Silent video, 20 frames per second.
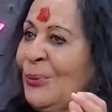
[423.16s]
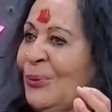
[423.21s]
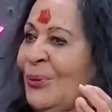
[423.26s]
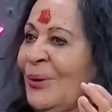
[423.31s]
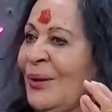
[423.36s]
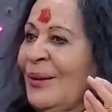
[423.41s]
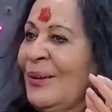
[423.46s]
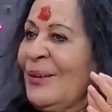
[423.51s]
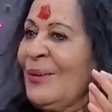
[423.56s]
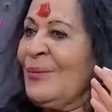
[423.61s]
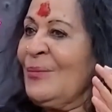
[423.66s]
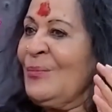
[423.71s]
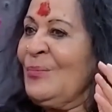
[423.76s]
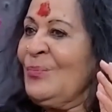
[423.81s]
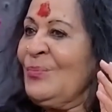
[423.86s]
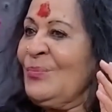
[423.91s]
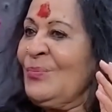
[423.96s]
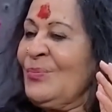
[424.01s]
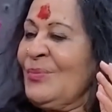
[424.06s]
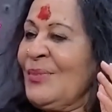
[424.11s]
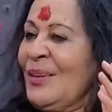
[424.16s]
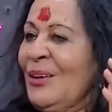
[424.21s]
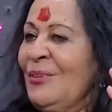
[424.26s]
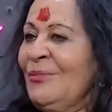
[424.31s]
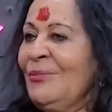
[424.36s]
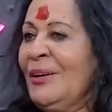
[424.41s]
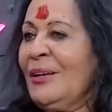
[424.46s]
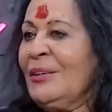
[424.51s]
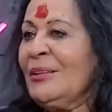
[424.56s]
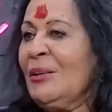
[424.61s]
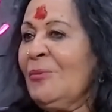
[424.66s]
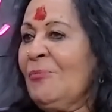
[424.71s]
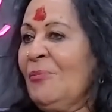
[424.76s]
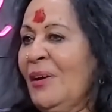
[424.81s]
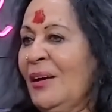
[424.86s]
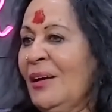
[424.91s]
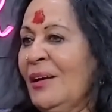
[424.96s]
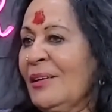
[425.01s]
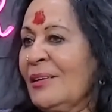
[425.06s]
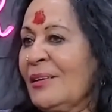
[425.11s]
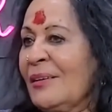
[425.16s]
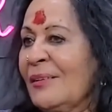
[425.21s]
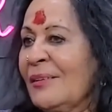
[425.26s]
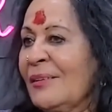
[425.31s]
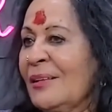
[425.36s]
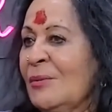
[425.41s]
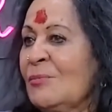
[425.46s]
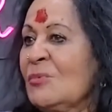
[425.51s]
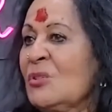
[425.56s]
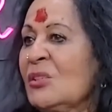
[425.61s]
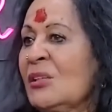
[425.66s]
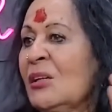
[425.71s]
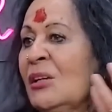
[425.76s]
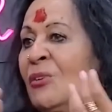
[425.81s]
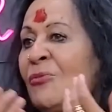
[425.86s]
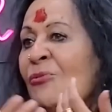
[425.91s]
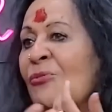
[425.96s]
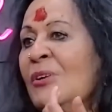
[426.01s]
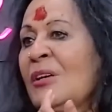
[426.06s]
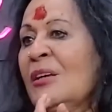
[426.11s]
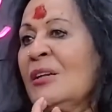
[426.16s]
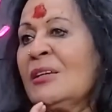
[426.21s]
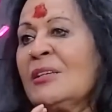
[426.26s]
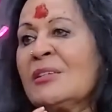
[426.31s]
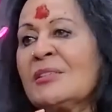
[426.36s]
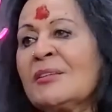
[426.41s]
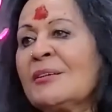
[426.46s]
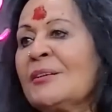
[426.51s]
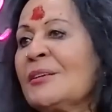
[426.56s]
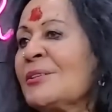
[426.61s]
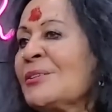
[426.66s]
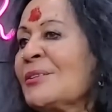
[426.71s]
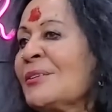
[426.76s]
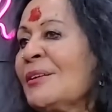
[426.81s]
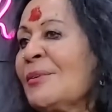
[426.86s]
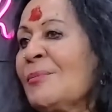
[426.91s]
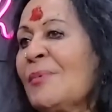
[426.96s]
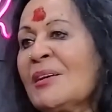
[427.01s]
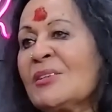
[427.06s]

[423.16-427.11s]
hoy. When the Baid himself is Krishna,